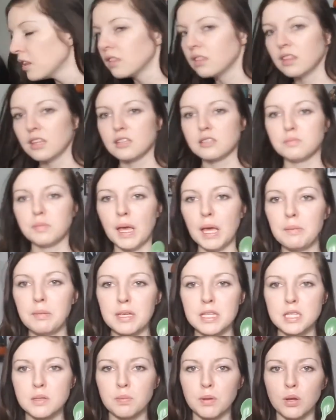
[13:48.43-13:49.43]
these
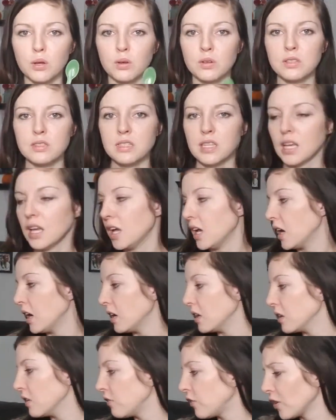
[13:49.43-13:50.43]
baby spoons
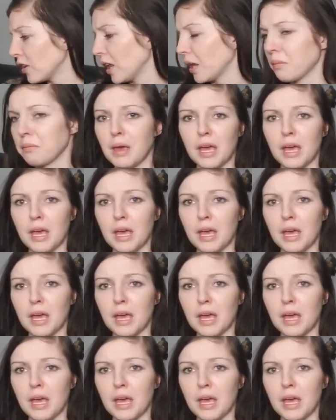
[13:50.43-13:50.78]
and for like